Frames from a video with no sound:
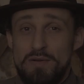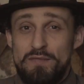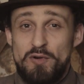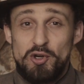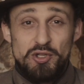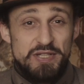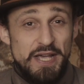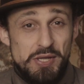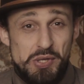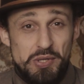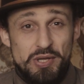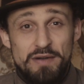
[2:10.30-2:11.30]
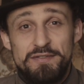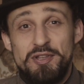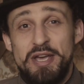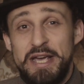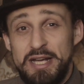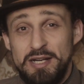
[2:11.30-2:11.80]
For the tension of
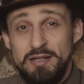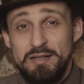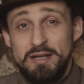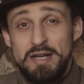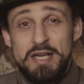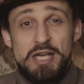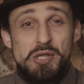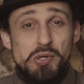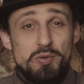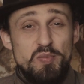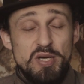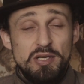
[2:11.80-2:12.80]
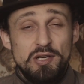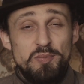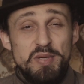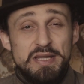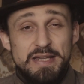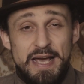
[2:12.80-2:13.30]
the hair, it should be a little
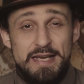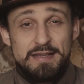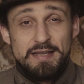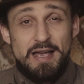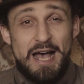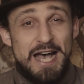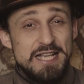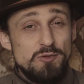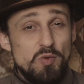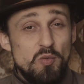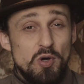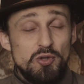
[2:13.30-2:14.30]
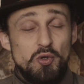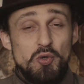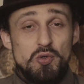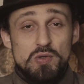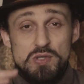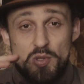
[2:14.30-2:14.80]
bit tight, as we want to
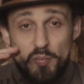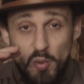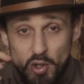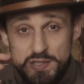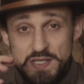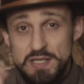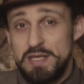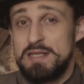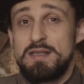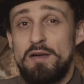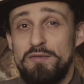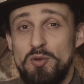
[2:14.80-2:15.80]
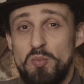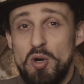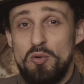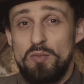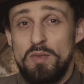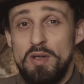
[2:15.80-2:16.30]
use the bounciness of the
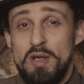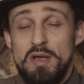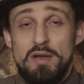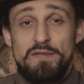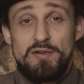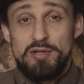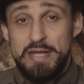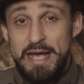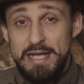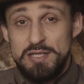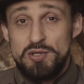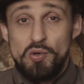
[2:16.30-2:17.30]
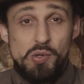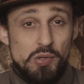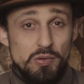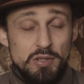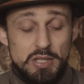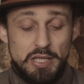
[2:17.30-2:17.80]
bow. For that,
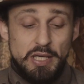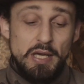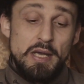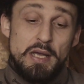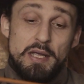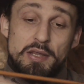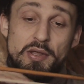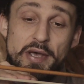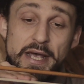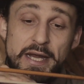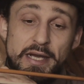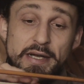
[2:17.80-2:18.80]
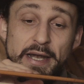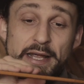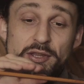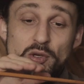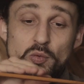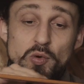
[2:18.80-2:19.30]
usually, the hair
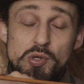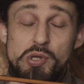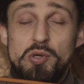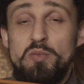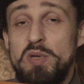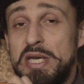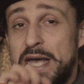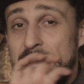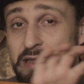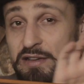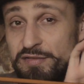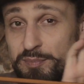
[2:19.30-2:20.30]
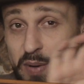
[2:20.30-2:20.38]
and the wood should be kind of